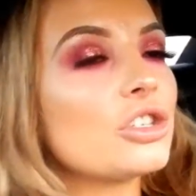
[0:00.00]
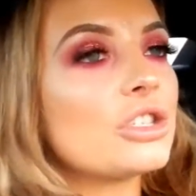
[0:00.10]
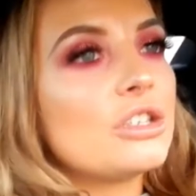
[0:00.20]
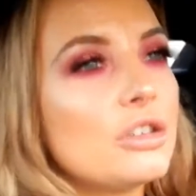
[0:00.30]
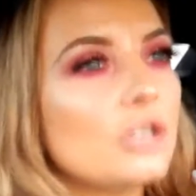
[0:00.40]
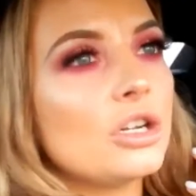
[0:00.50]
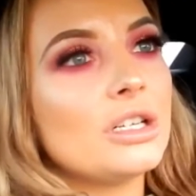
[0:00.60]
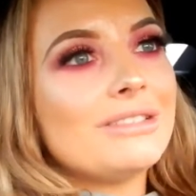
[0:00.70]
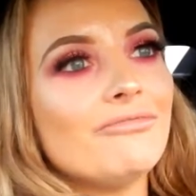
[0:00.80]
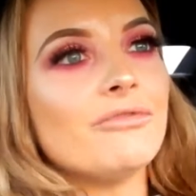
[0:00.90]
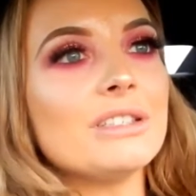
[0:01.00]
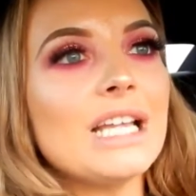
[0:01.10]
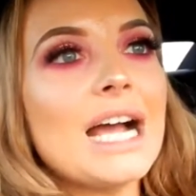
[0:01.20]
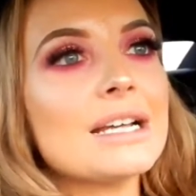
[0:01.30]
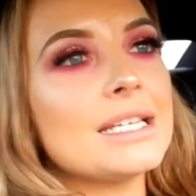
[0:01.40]
just
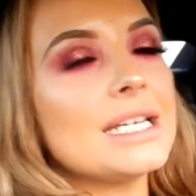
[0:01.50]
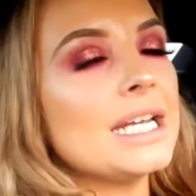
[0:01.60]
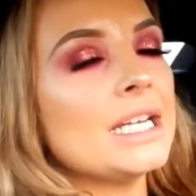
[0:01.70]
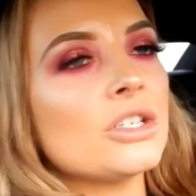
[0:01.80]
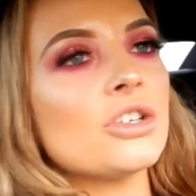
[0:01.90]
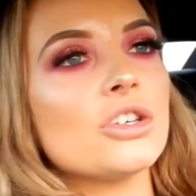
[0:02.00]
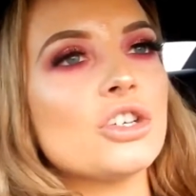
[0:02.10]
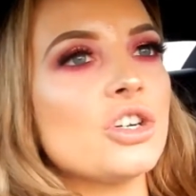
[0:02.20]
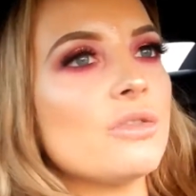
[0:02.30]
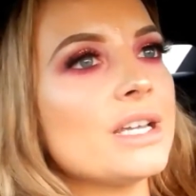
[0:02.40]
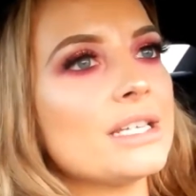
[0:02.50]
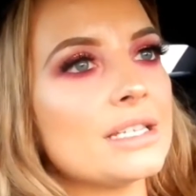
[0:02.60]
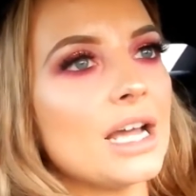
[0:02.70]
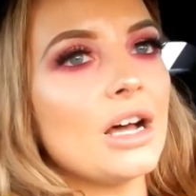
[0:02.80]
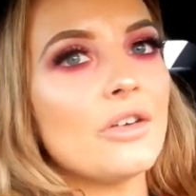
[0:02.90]
relaxing into the shoot
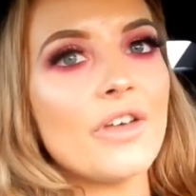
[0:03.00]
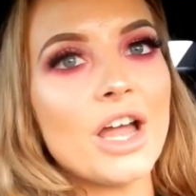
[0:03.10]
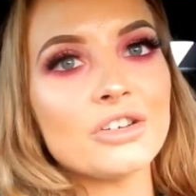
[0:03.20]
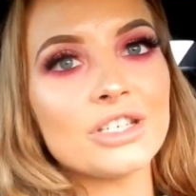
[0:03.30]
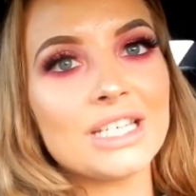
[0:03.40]
itself and